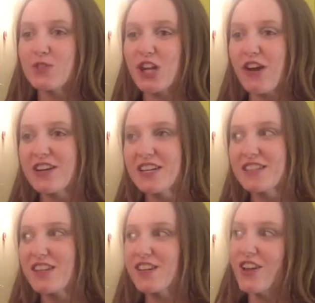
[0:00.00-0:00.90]

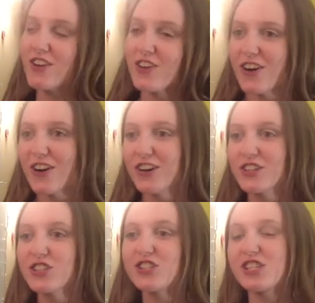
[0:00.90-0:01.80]
Sherry's a young girl.
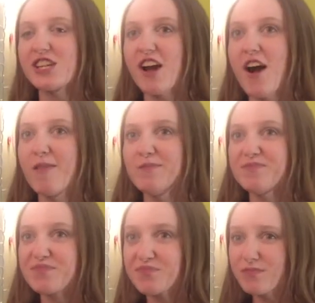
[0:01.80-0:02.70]
She
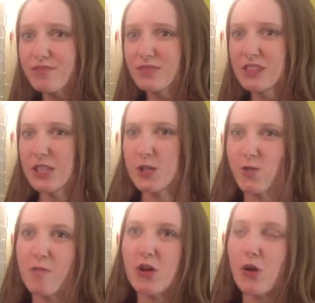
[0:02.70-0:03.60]
is
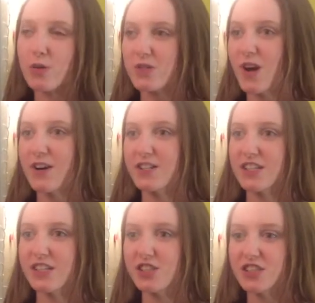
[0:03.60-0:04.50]
from the
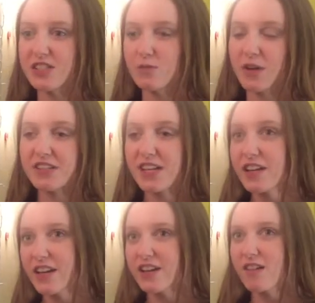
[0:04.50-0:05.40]
Ozarks and she works at
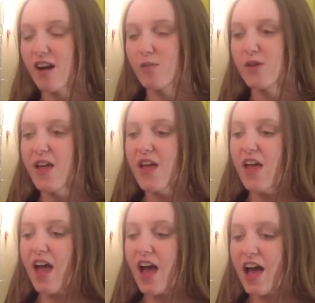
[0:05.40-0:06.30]
a nightclub.
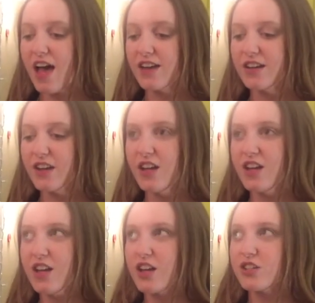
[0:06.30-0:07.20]
And
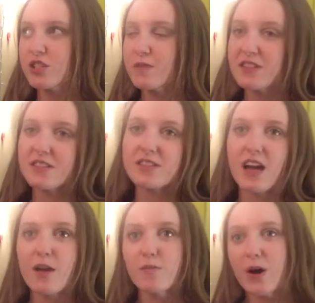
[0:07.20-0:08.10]
she meets this
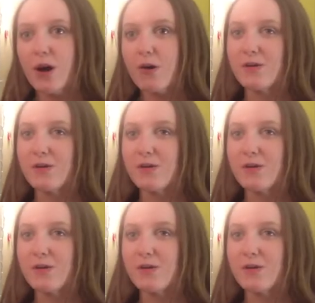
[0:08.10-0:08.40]
guy, Bo.